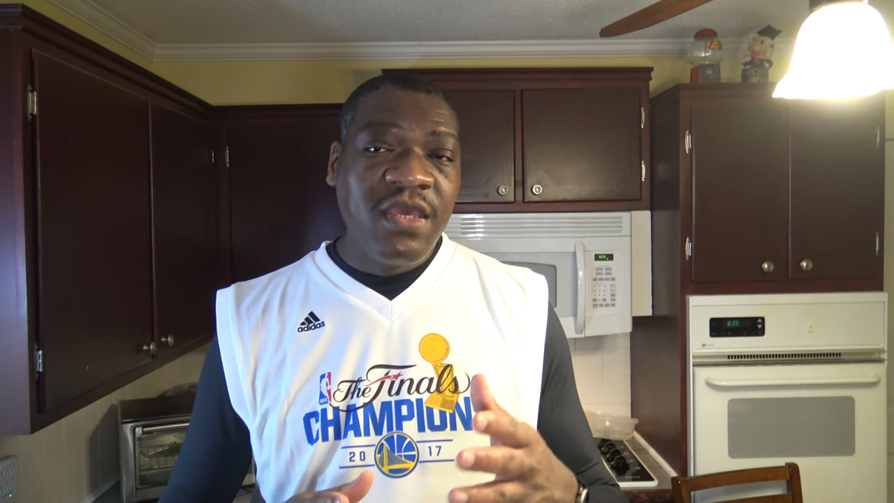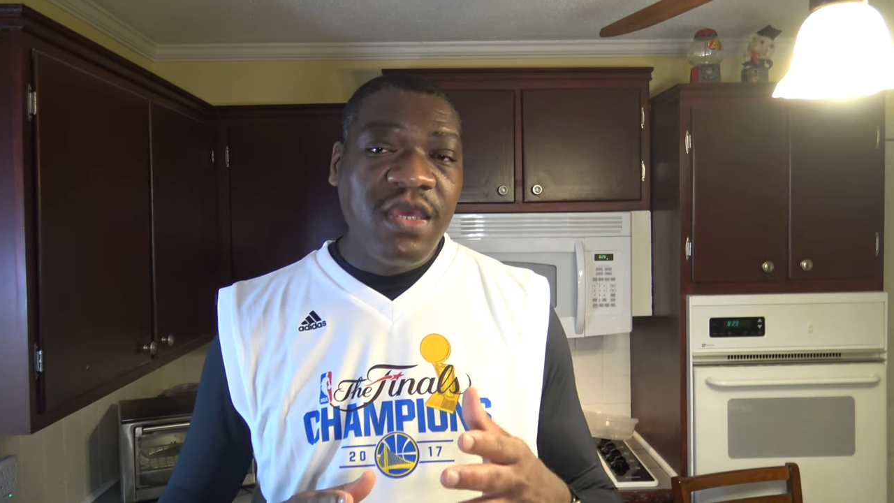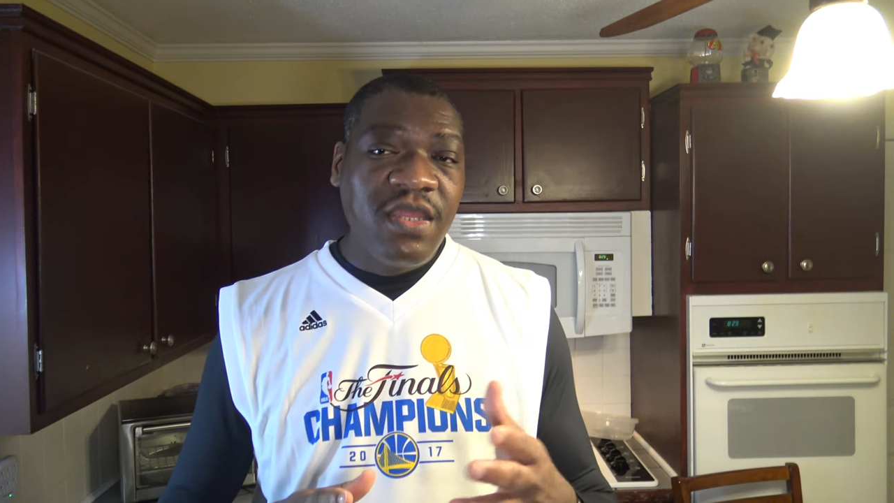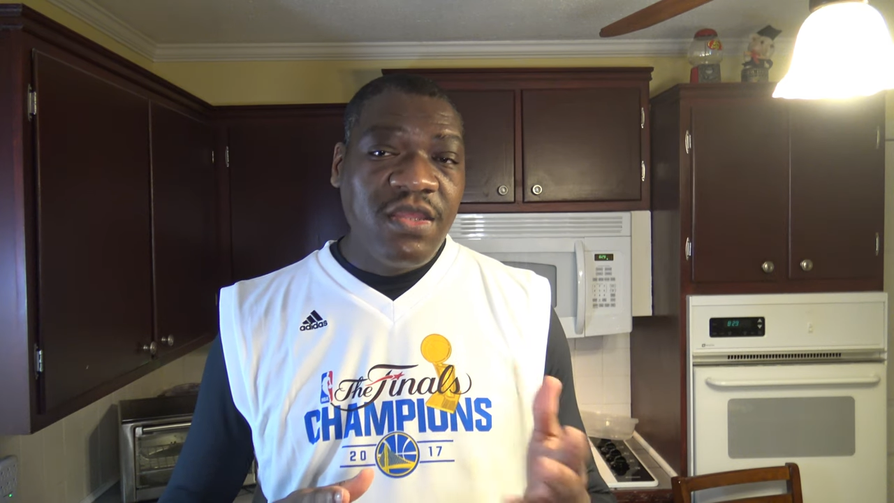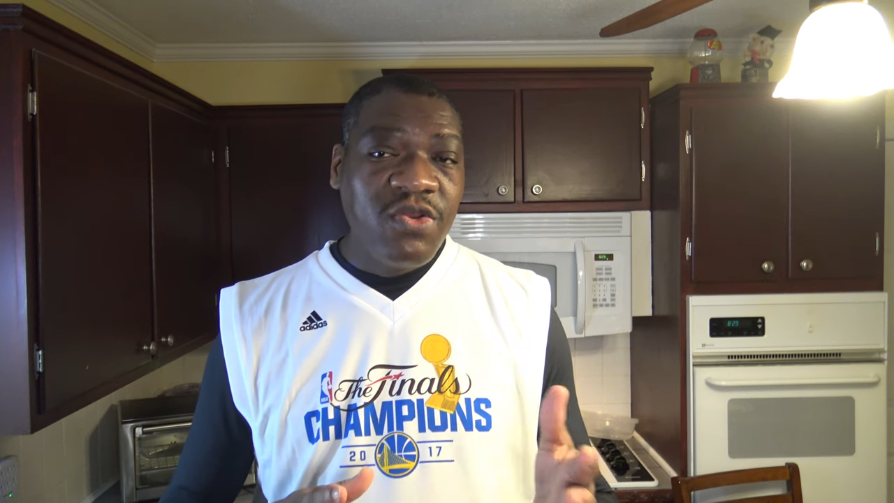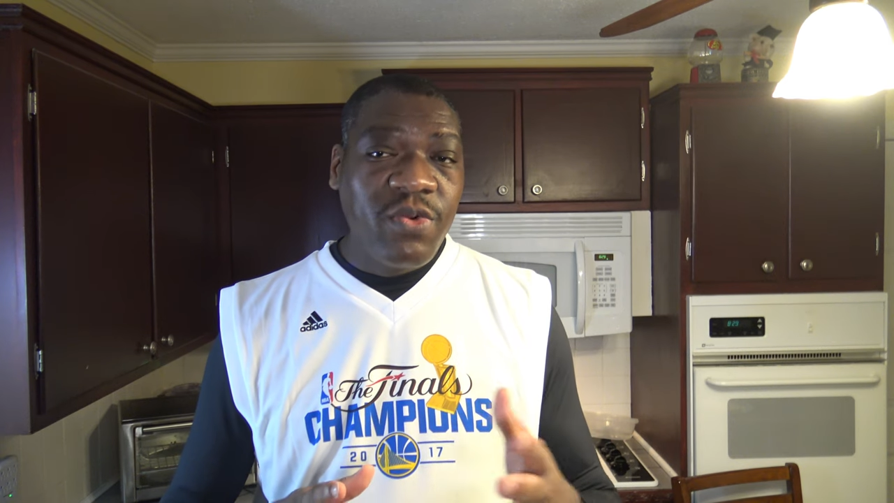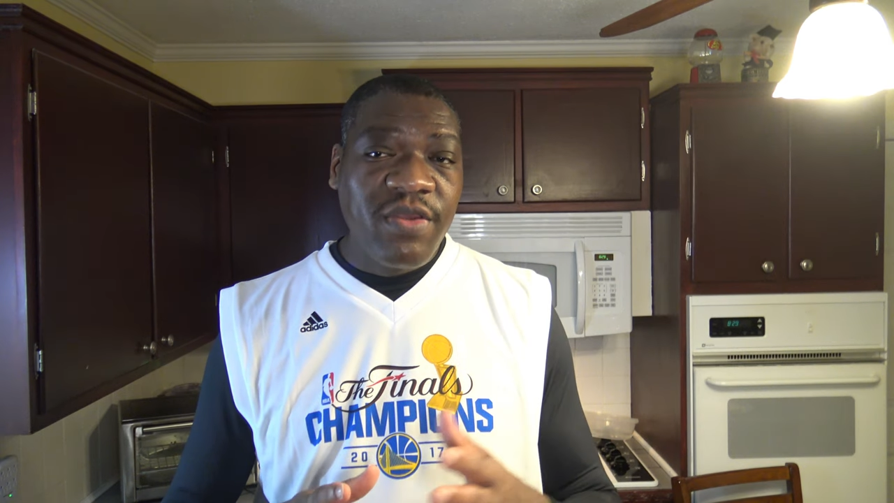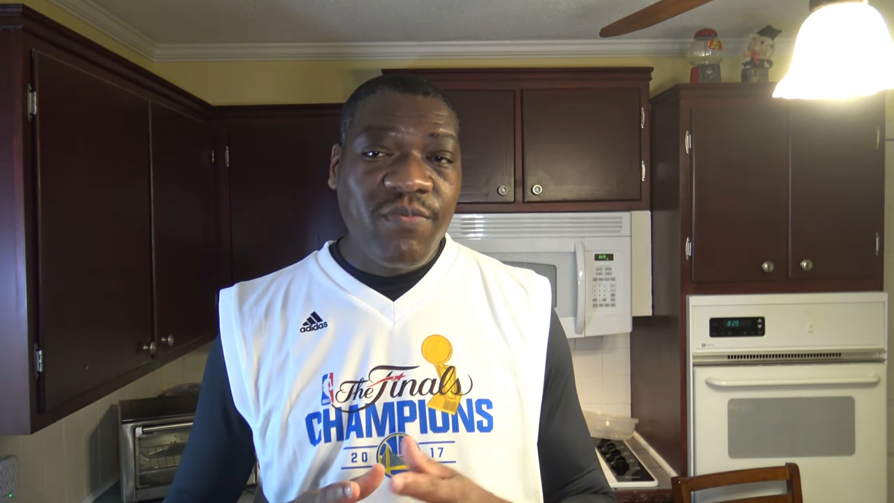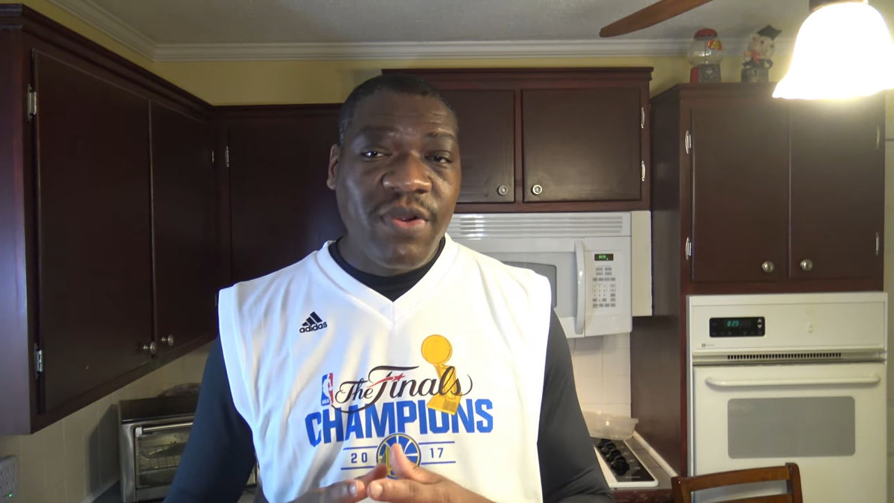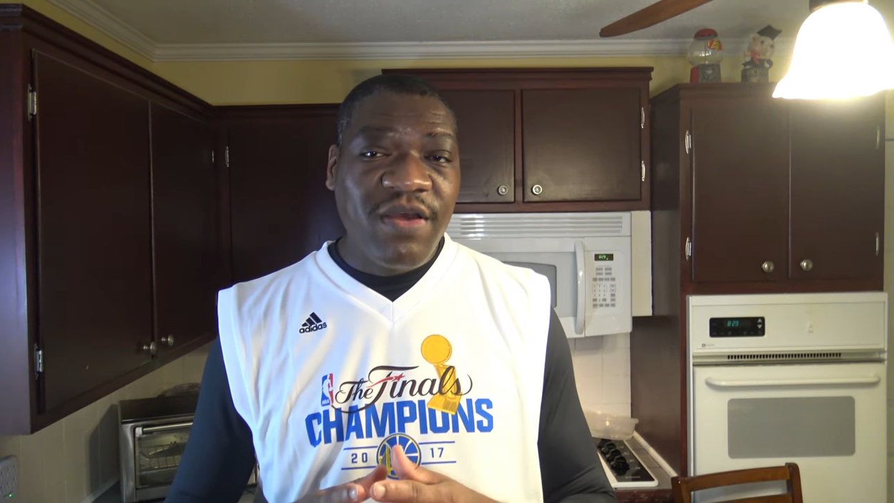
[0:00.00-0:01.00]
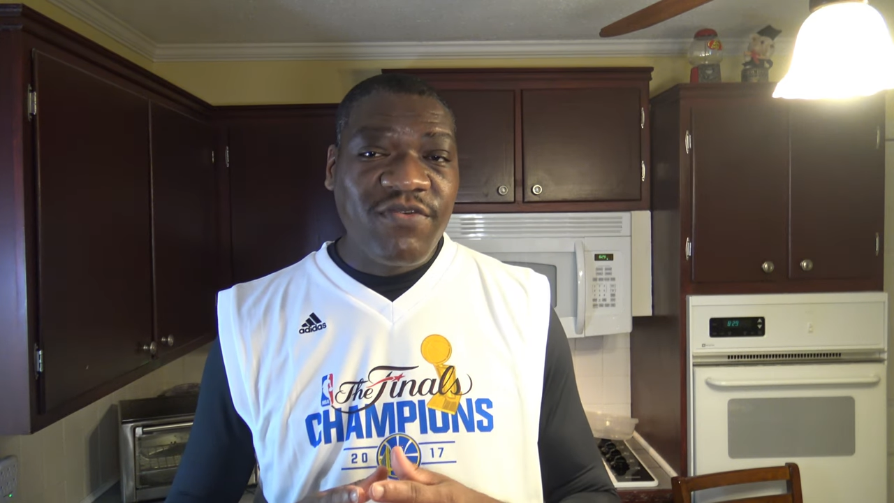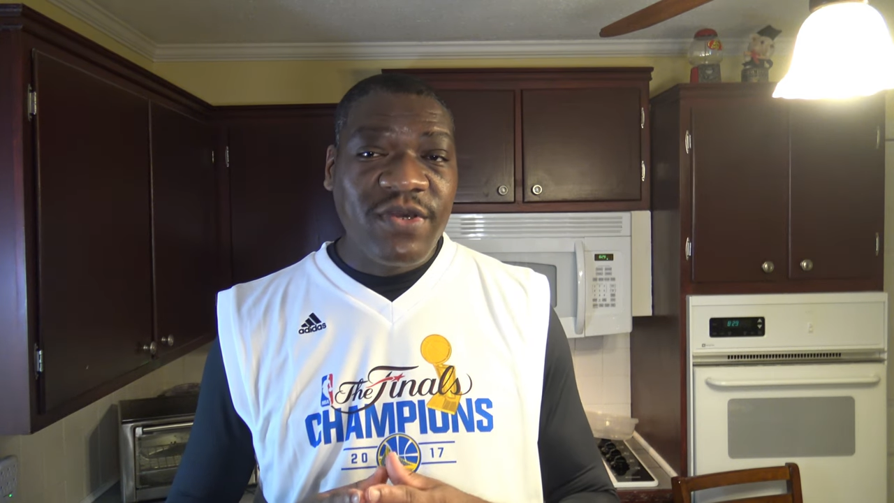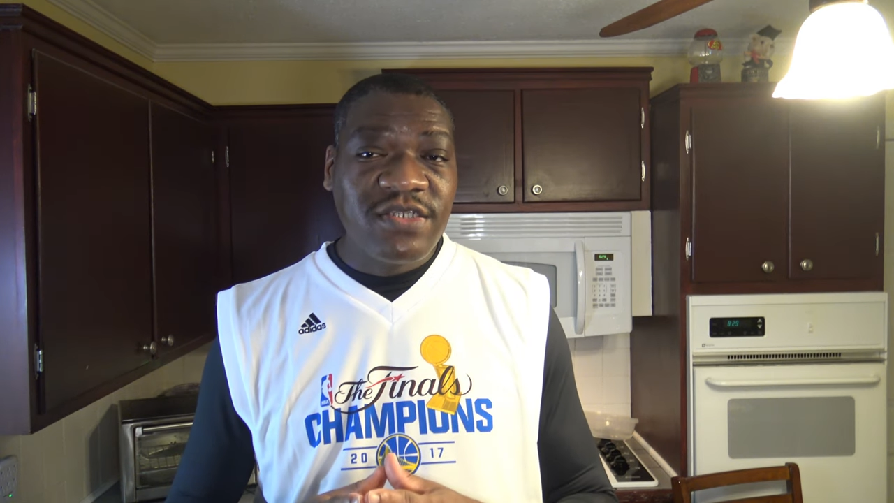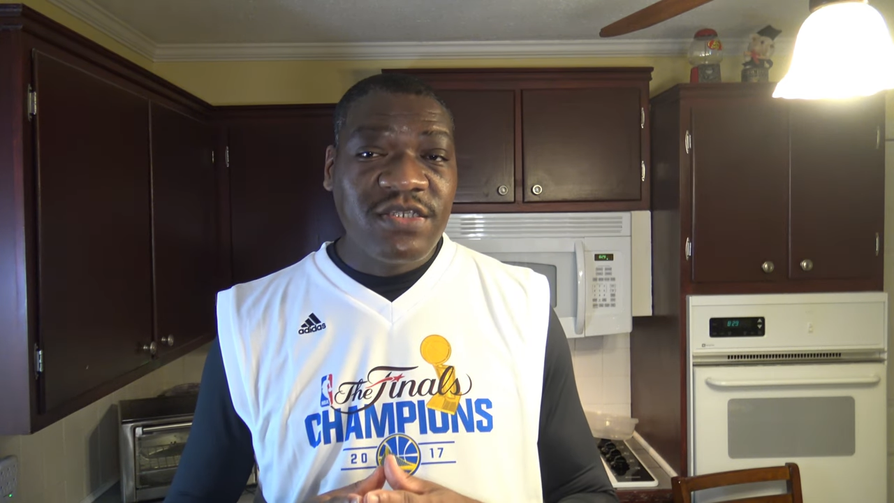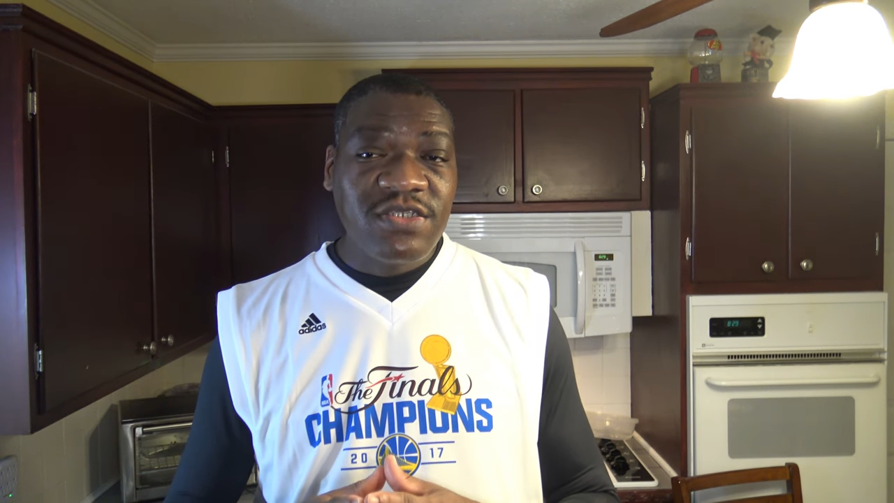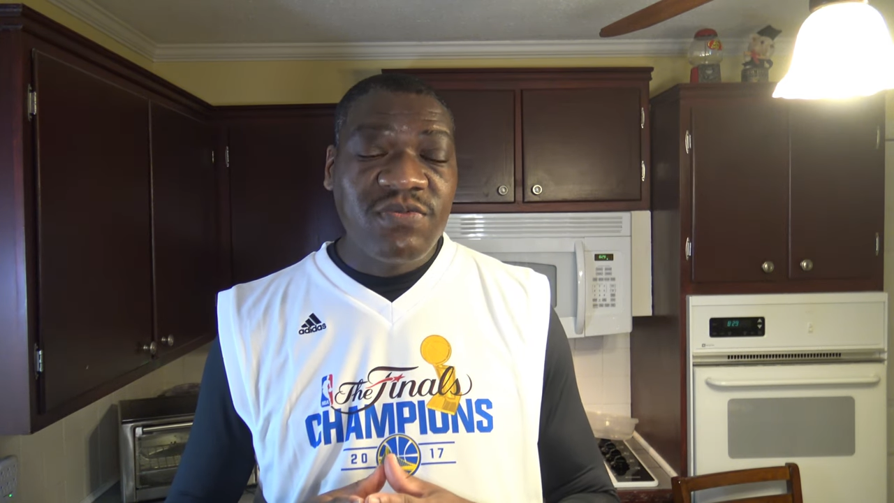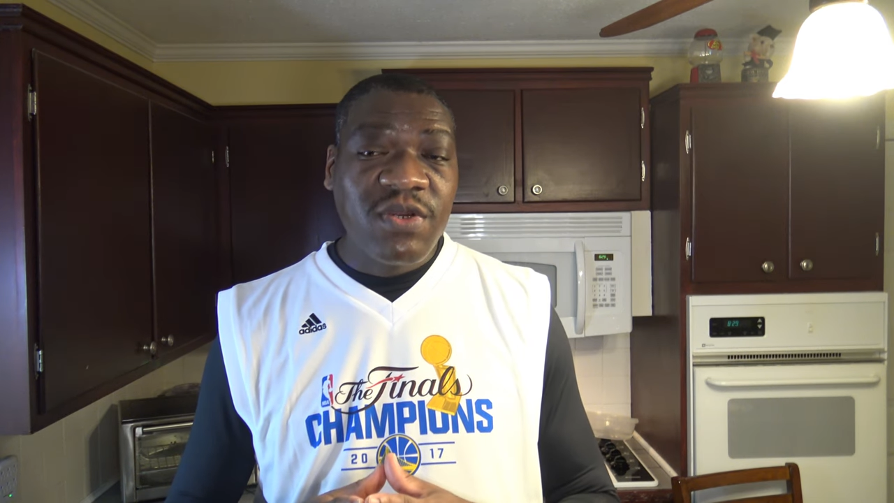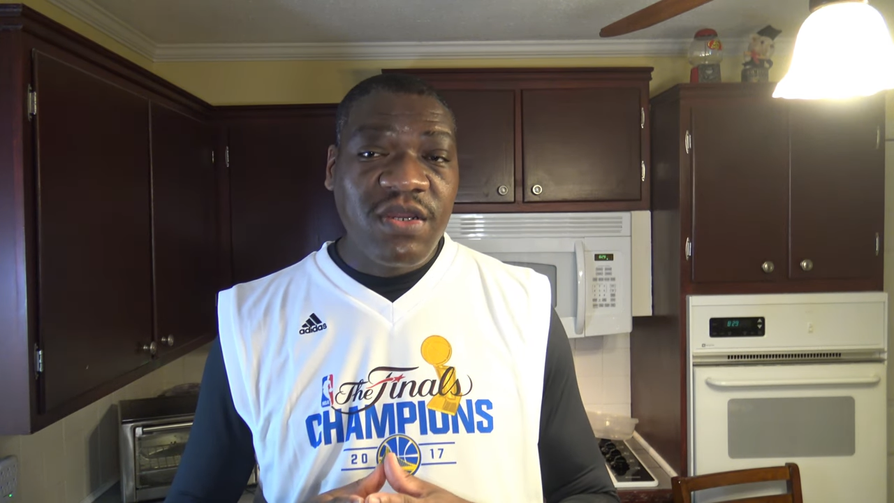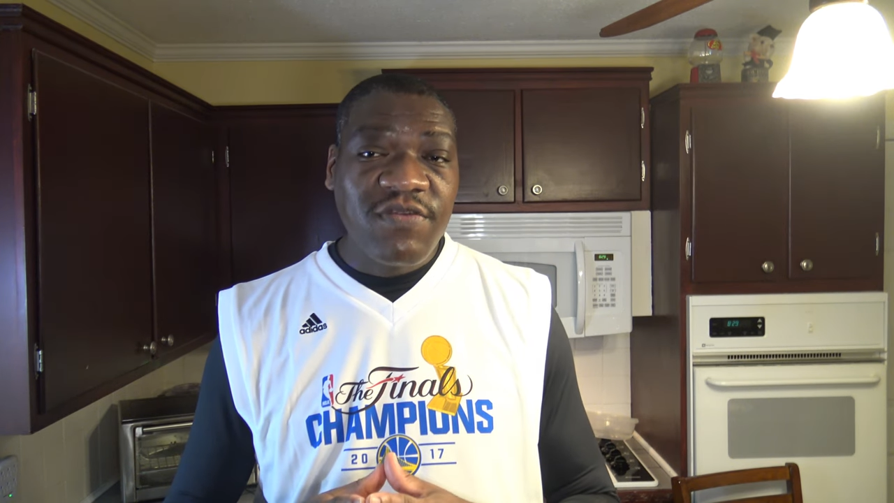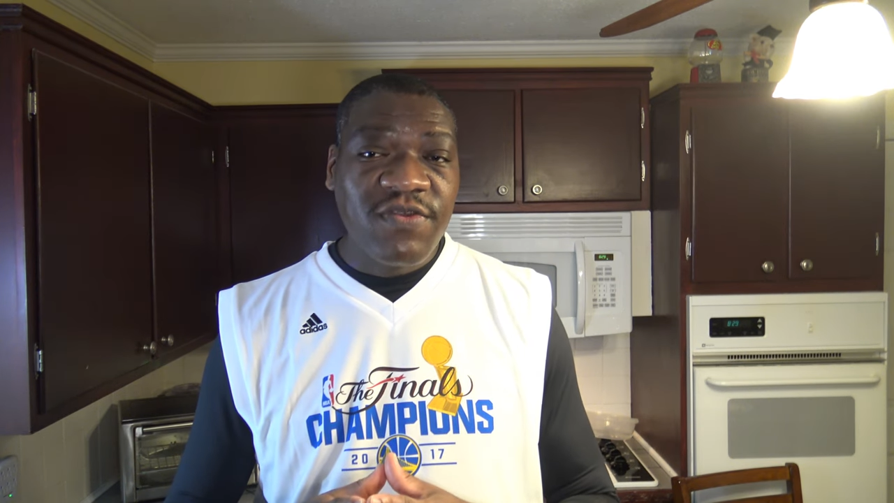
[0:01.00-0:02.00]
In the Nuwave Bravo XL
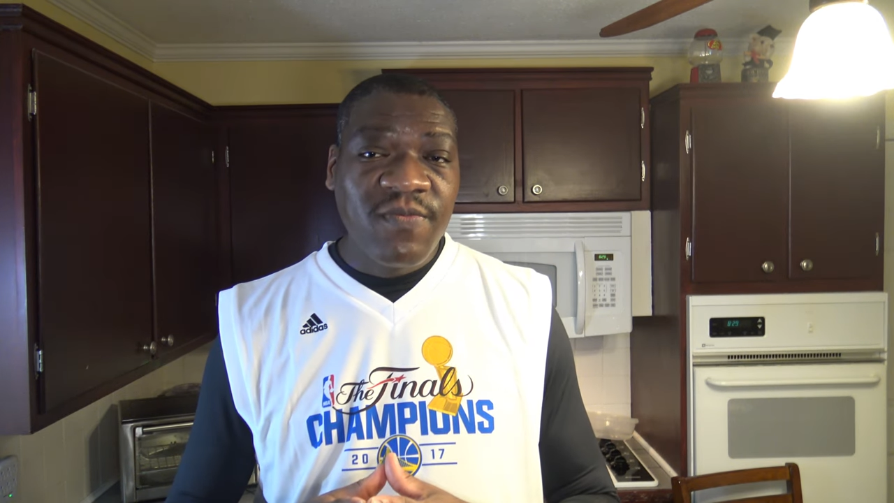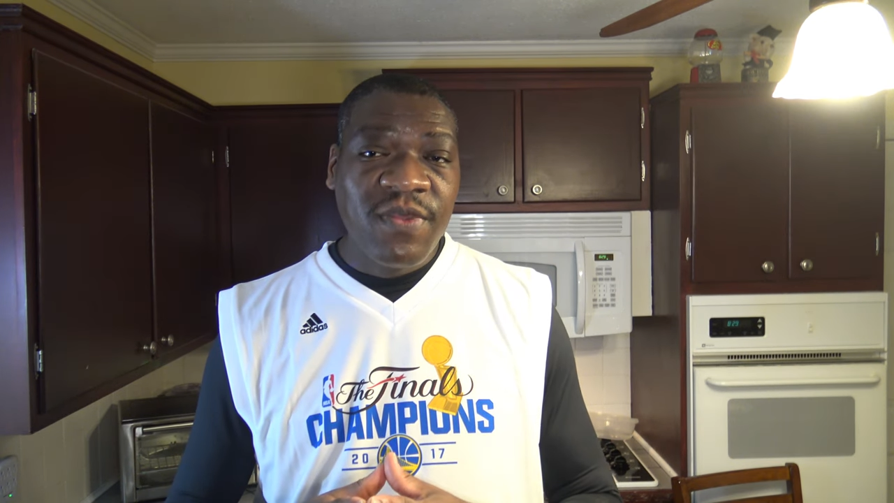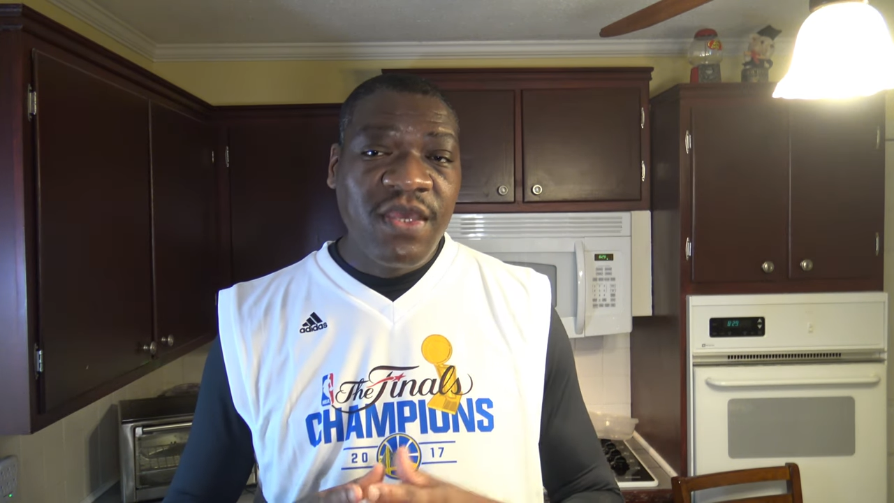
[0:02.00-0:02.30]
Smart Oven,